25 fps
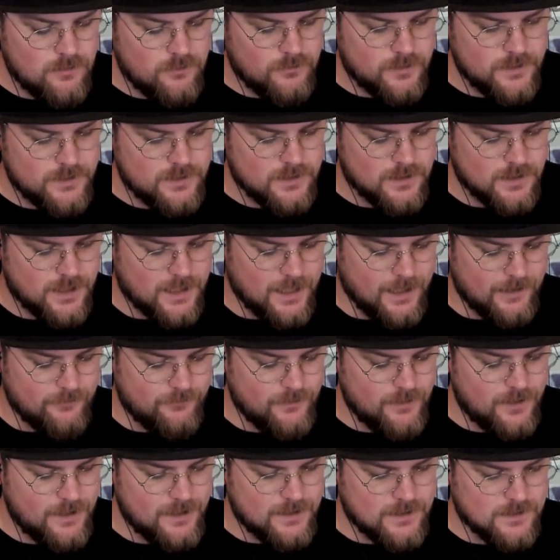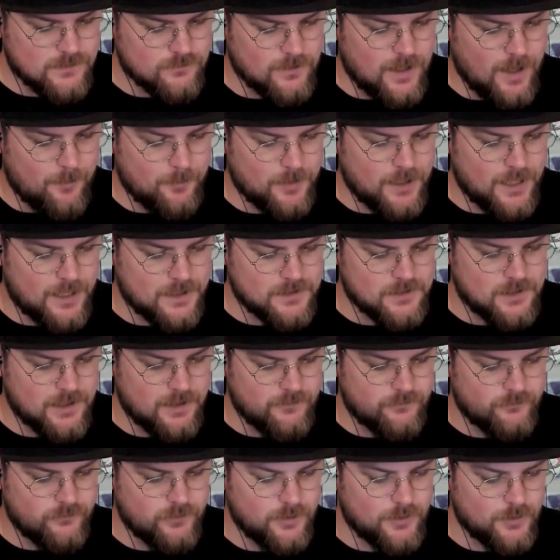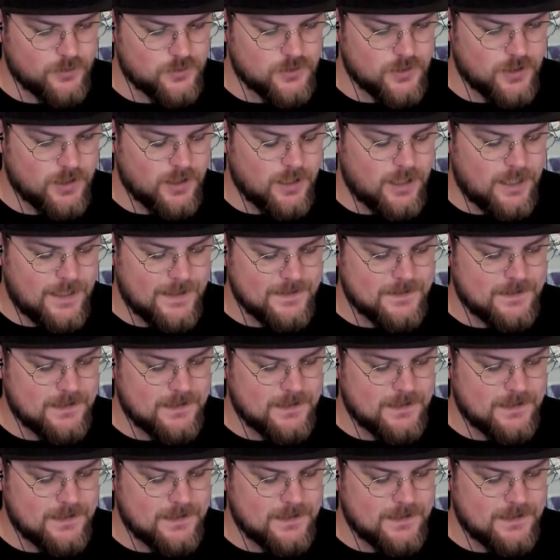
wish, like, I feel like this Rapidash could have free retreat cost,